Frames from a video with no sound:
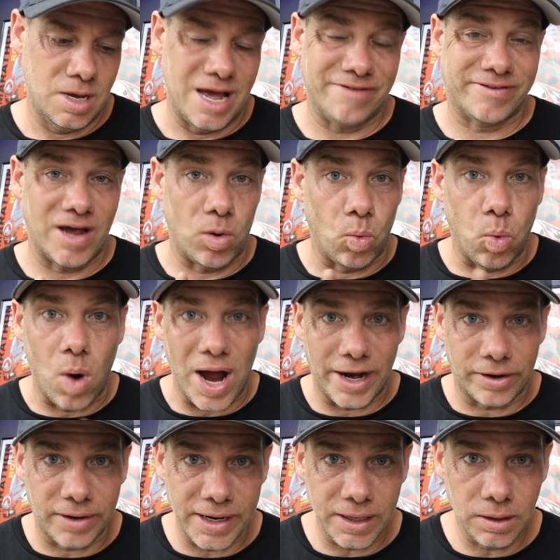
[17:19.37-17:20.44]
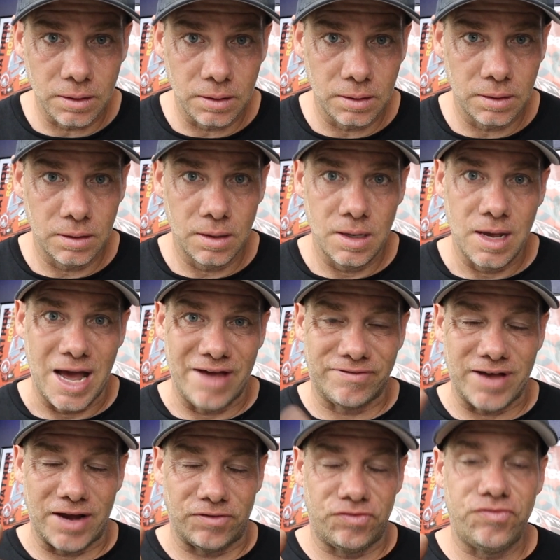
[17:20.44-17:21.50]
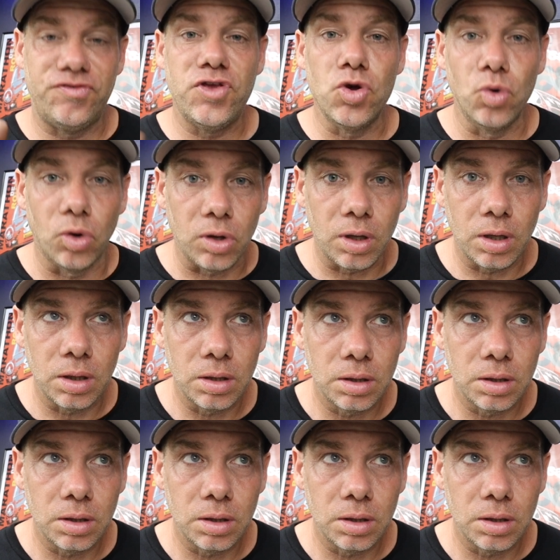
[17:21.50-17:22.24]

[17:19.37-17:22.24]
I've got wiring. I've got fuel.